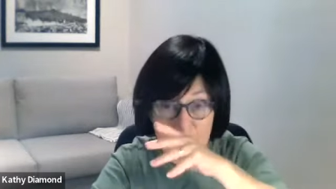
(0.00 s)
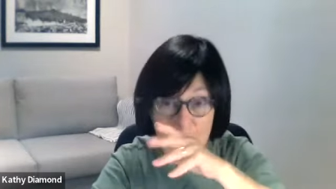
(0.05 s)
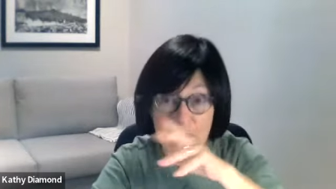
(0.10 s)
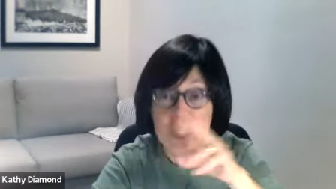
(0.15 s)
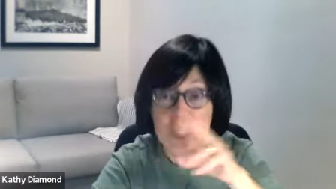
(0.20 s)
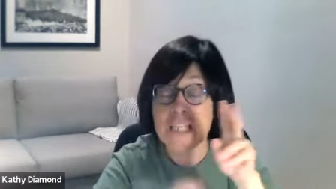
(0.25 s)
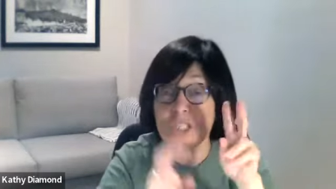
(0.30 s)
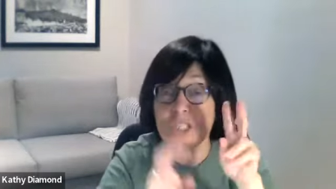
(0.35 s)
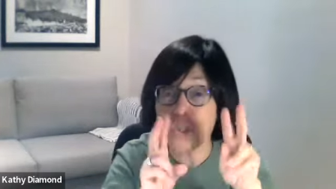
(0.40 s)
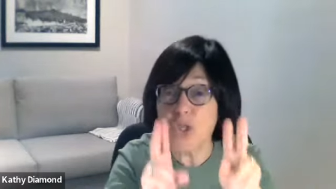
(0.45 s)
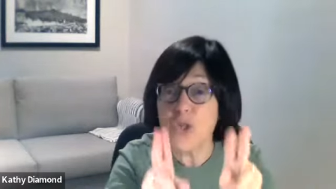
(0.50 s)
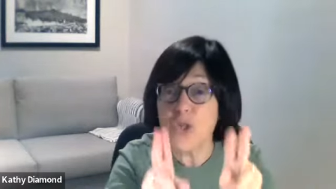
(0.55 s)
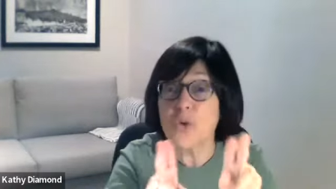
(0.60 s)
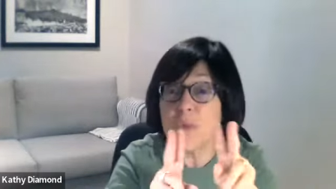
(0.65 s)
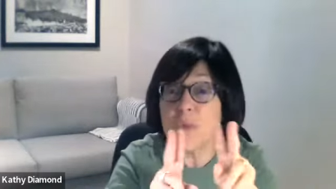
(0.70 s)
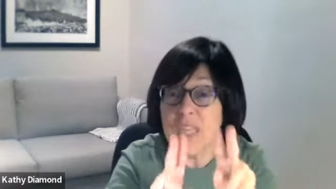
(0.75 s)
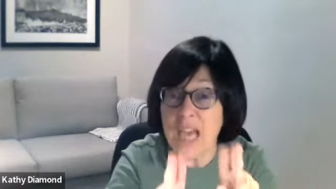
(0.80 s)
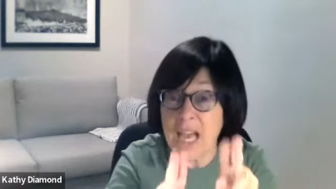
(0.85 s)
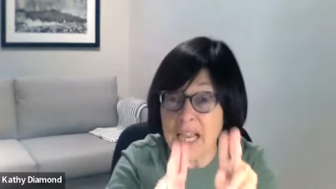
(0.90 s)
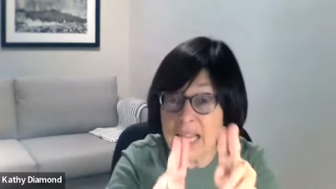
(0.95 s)
So these
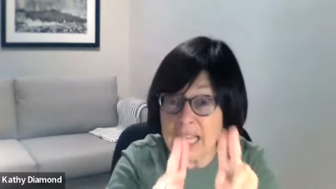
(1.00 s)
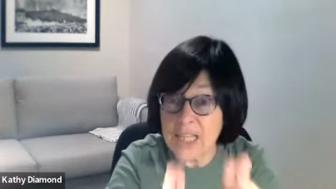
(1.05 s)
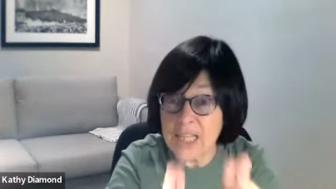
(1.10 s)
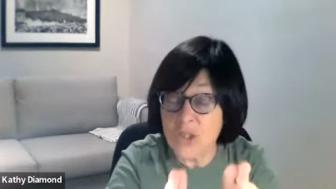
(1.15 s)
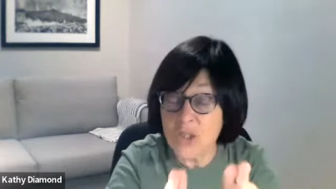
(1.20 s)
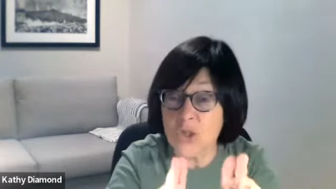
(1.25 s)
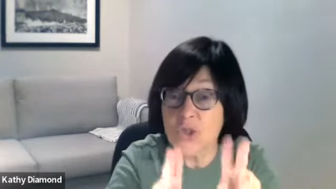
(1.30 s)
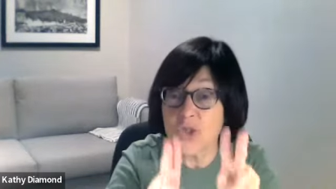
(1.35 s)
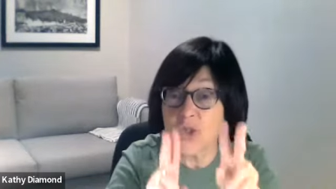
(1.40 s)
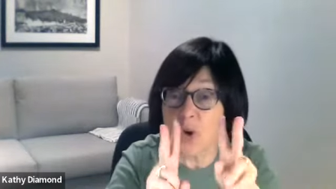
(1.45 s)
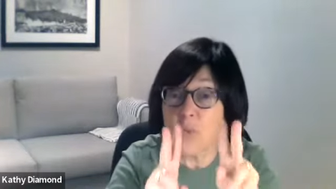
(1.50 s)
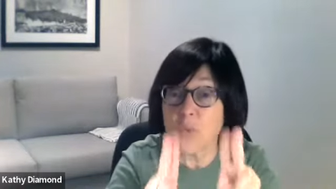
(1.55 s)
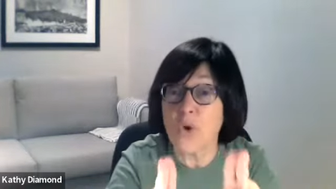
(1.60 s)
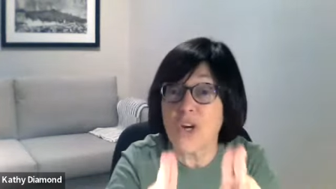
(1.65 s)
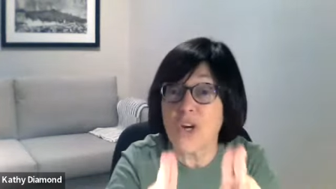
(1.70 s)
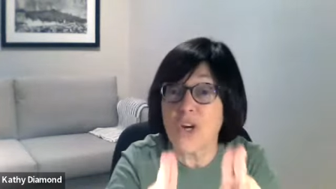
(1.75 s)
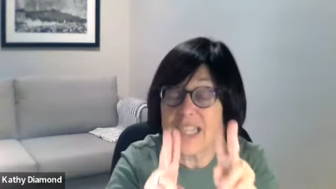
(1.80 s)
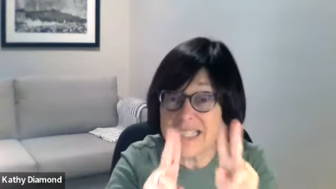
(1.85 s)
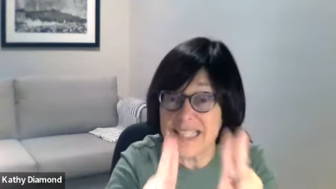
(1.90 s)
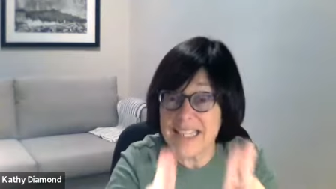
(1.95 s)
two young interns are
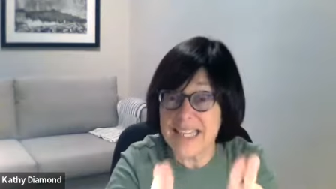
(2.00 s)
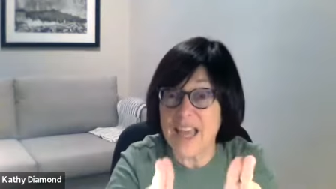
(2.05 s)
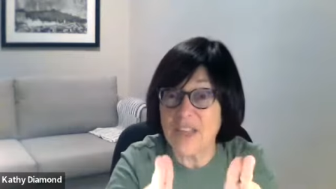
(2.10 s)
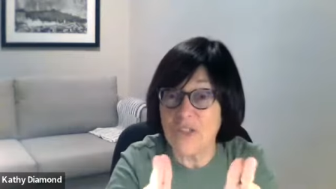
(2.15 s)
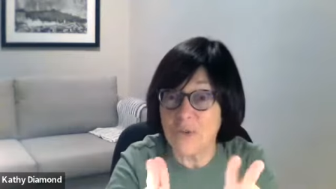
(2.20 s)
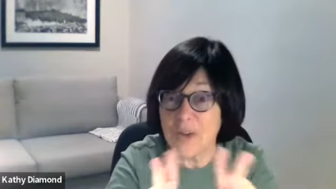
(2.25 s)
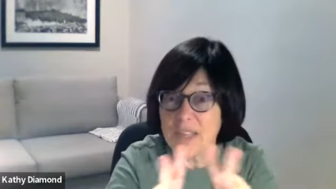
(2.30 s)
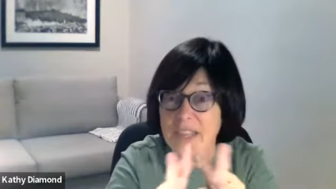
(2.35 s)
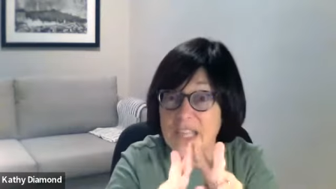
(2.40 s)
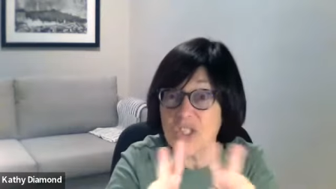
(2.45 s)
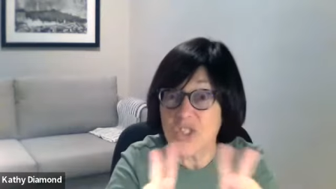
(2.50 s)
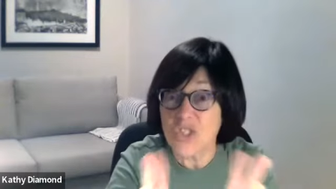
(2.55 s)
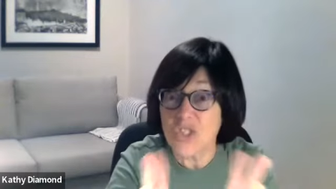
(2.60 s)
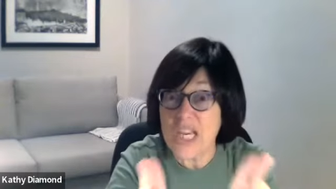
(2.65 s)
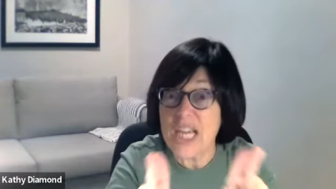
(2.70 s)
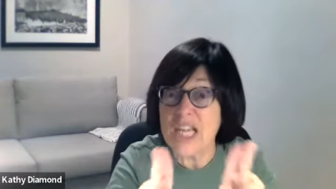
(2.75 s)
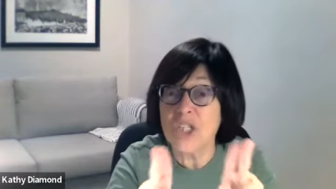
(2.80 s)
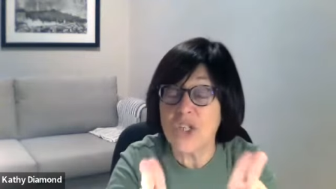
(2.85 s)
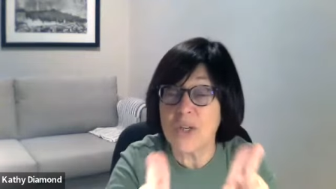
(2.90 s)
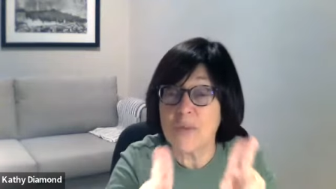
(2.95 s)
working together and there's
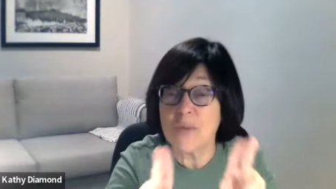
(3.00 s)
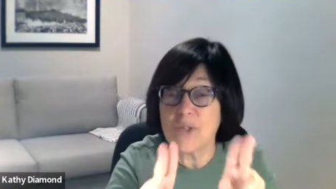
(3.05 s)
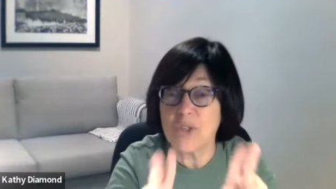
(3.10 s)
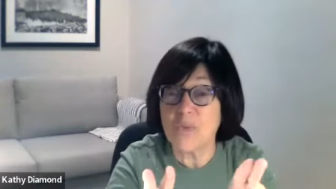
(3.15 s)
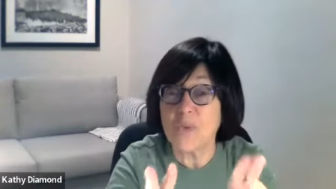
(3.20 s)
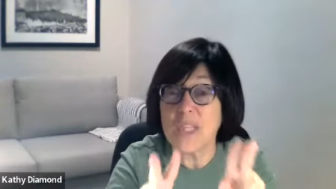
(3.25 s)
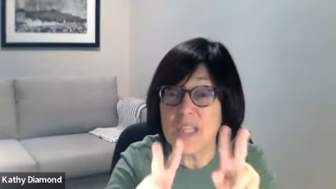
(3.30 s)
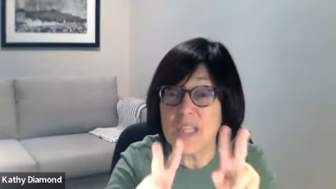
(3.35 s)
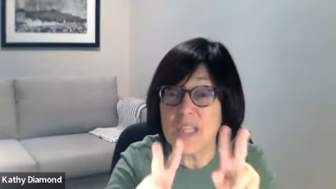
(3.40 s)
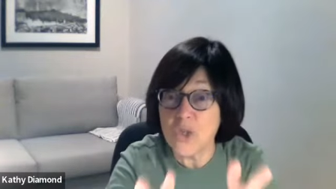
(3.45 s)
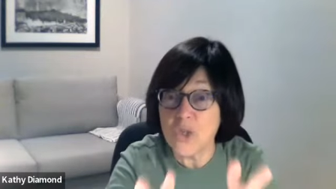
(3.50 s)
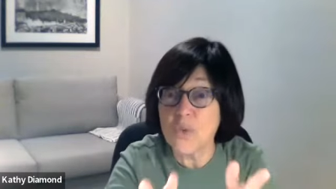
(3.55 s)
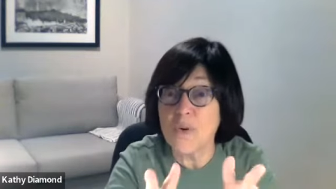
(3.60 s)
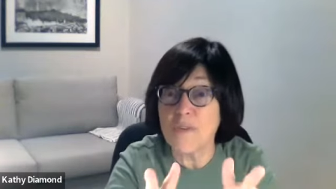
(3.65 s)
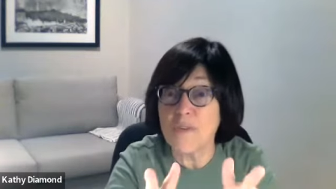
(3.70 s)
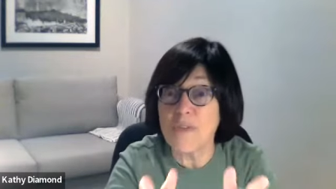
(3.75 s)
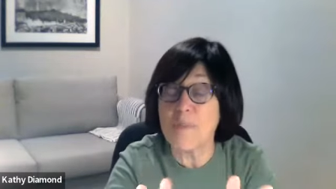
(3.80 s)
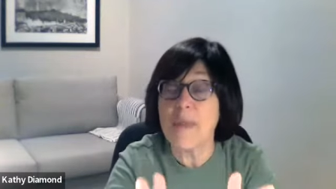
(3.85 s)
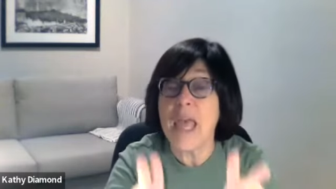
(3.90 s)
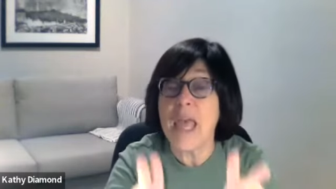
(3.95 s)
tension between the two
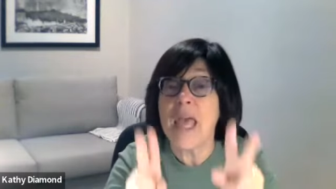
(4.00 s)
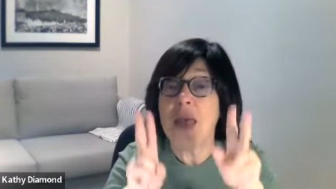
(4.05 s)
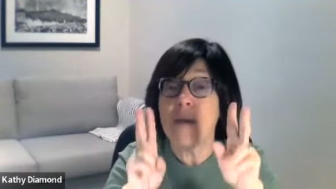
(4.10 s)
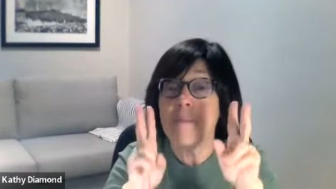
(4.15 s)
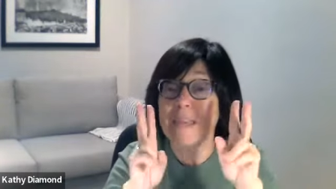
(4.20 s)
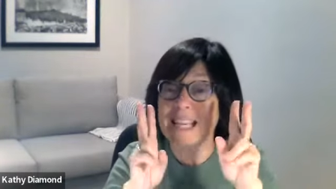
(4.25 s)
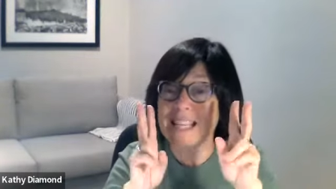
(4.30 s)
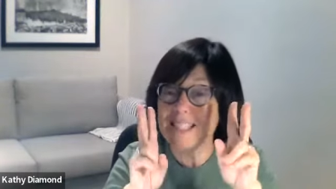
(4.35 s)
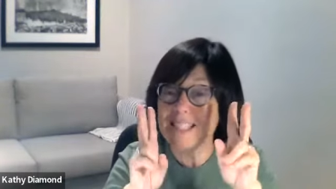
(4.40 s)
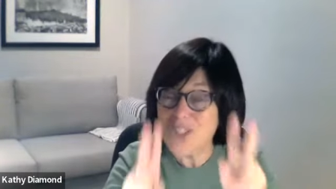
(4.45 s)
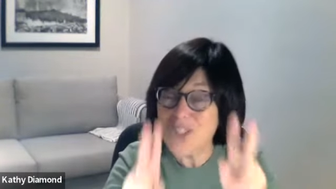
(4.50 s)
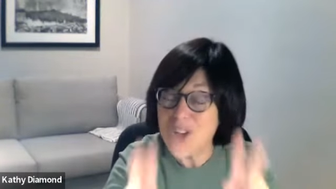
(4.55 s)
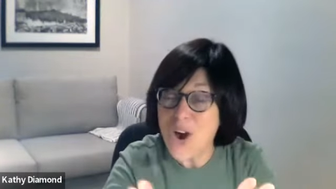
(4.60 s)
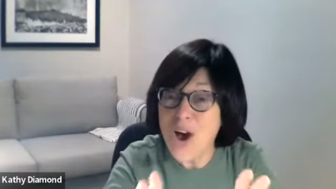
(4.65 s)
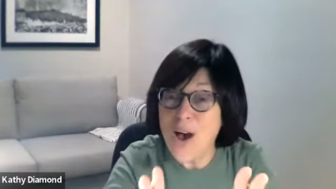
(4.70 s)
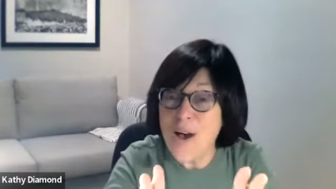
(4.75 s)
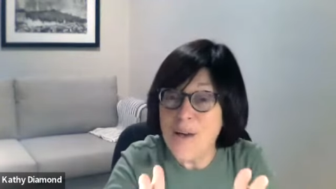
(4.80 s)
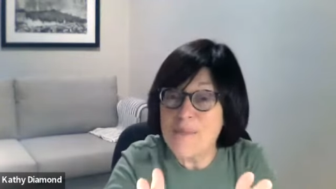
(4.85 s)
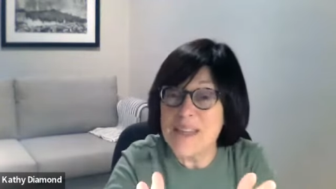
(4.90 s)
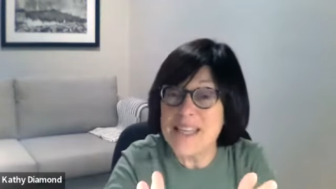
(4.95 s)
of them because
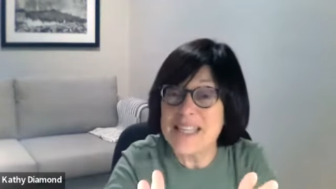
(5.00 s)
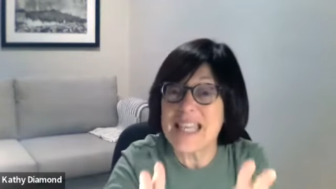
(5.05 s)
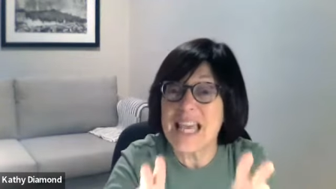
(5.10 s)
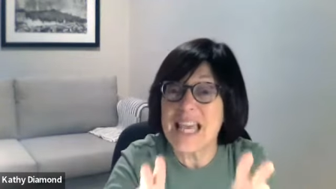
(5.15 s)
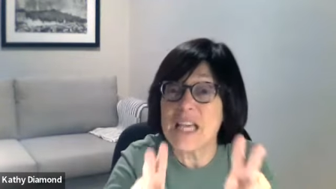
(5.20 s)
Thomas,